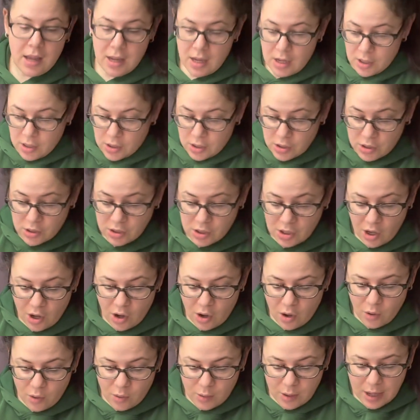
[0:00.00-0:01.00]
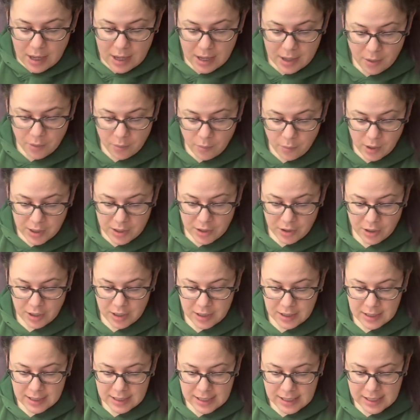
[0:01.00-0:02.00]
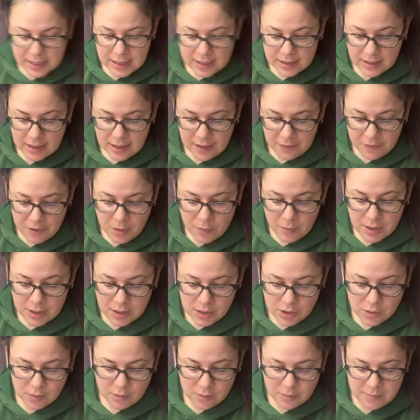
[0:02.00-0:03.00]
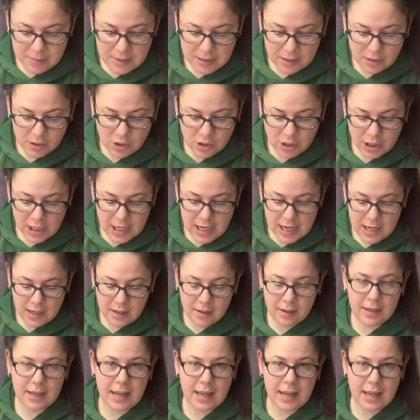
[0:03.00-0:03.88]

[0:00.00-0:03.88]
So what you're gonna need if you want to do a milkshake,